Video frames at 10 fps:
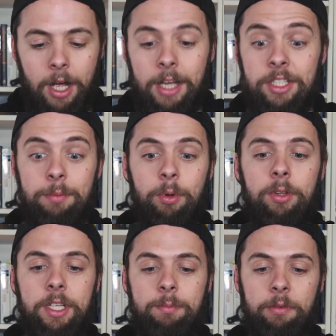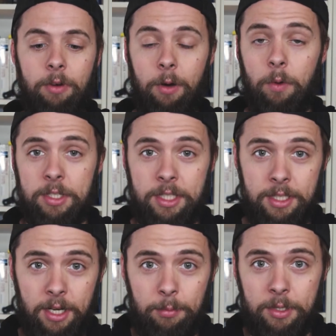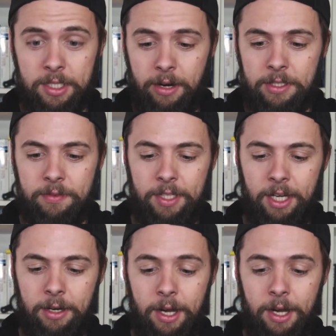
I actually bought this before I watched the Delboy's Garage video,